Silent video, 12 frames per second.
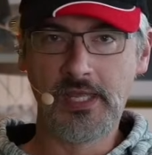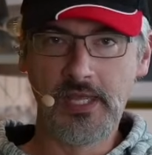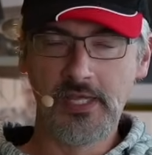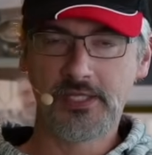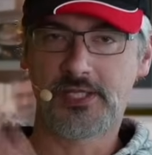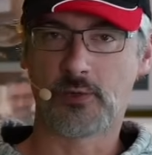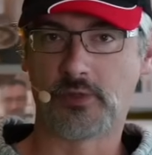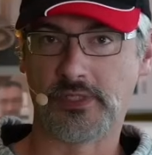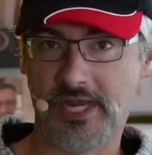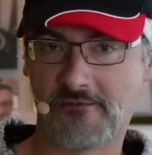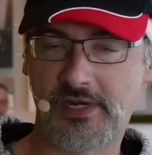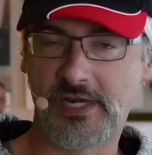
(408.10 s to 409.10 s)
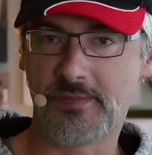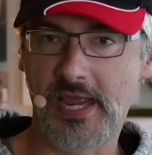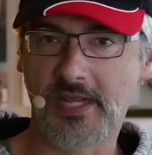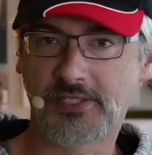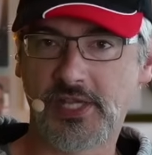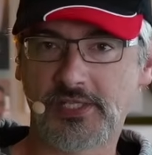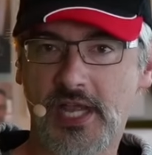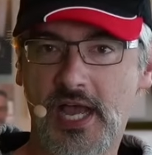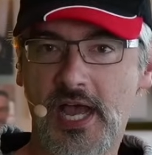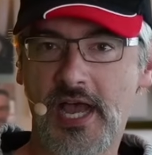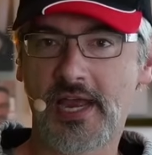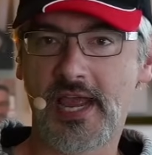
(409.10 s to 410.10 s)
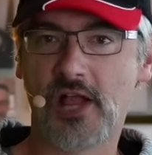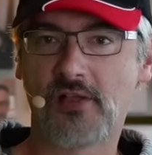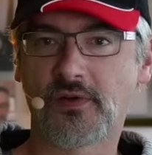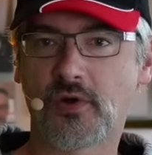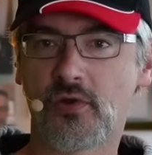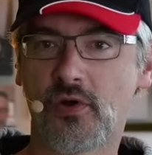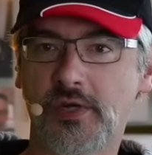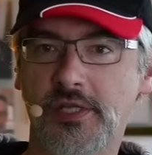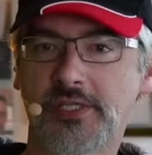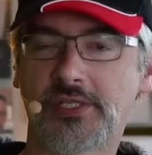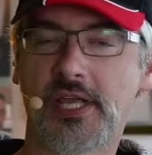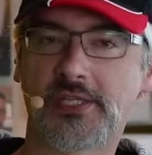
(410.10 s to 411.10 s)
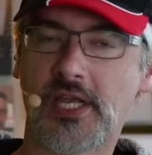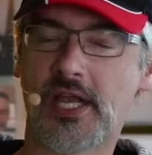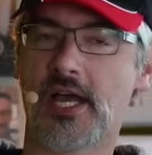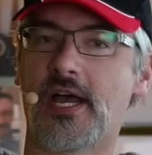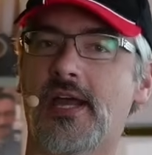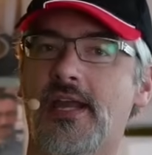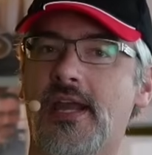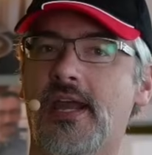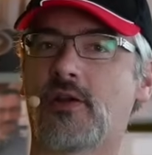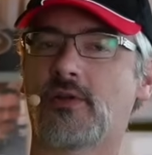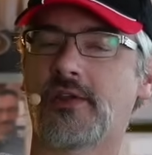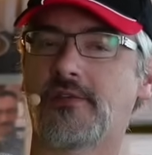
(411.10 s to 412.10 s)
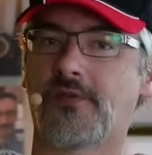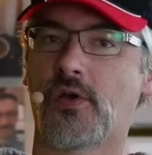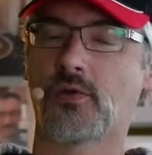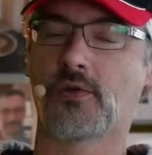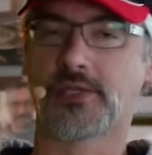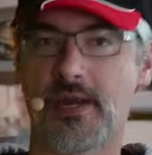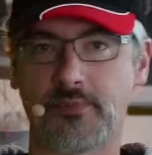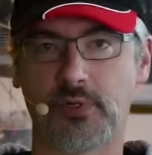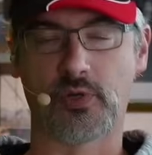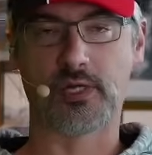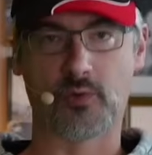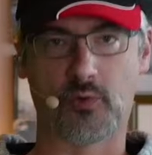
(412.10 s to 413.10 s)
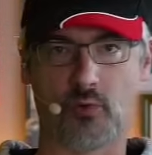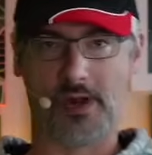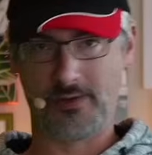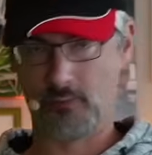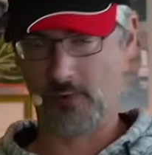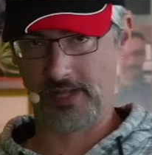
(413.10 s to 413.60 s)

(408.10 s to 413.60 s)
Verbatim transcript: SQL Dev DBA says hi. Alpha Cronus says hi. Howdy, folks. I'm doing quite well